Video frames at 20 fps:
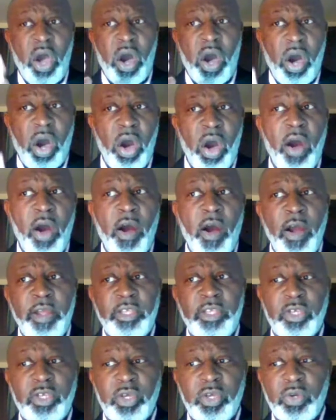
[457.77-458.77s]
Are
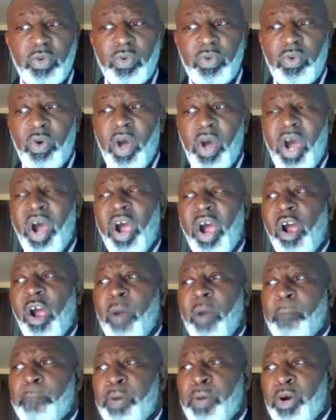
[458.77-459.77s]
you her
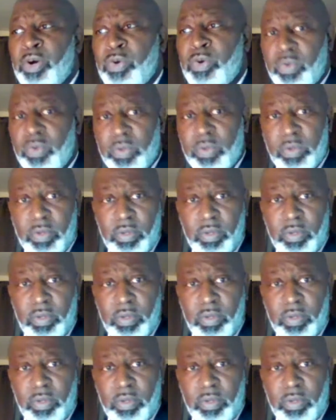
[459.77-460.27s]
boo?